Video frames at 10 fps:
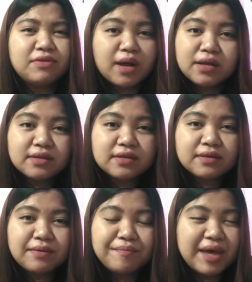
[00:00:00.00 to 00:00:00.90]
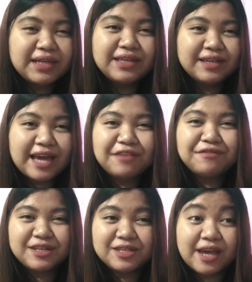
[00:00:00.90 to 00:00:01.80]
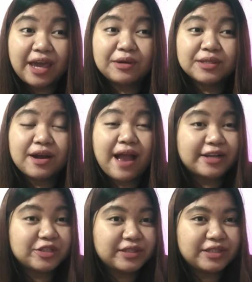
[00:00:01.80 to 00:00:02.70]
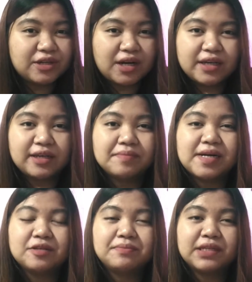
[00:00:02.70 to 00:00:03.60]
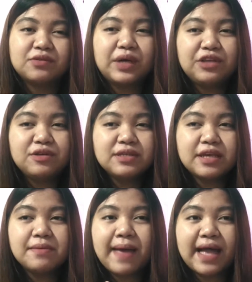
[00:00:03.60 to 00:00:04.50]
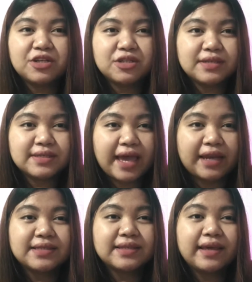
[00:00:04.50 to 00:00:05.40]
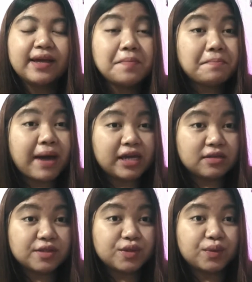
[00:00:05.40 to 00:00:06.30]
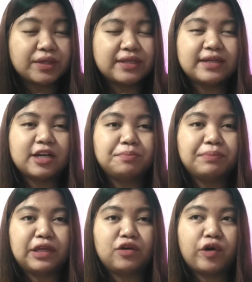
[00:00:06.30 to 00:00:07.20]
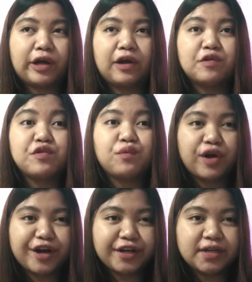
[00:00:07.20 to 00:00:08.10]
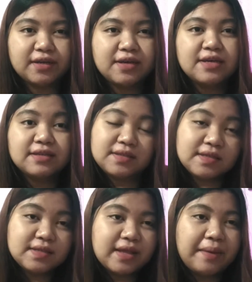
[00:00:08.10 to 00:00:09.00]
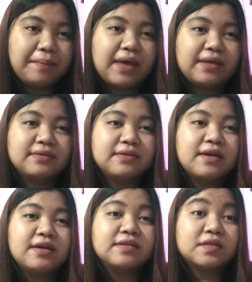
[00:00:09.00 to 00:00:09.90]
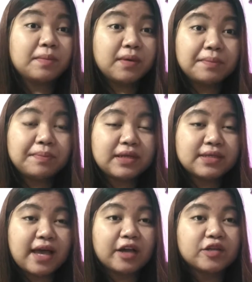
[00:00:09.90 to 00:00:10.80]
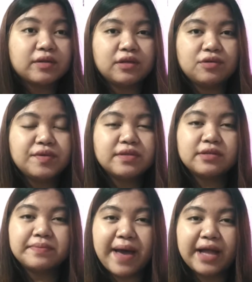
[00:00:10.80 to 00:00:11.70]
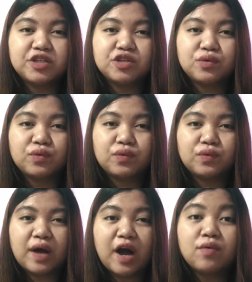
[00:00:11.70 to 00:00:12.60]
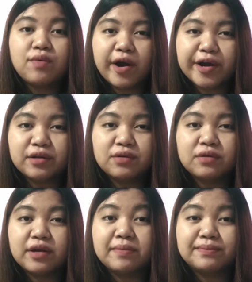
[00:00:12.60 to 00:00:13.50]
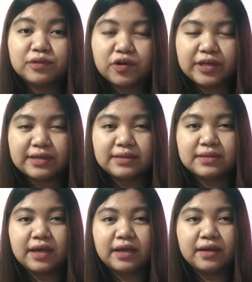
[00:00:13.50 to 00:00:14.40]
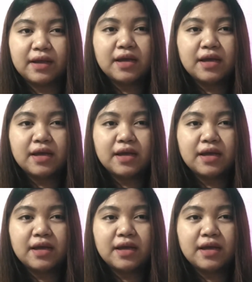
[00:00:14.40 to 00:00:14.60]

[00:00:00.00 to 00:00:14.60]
not many Canva designers are actually talking about. But when you say badge design, it's like a milestone in a company or a reward system. And some companies actually use this badge to award to their employees. And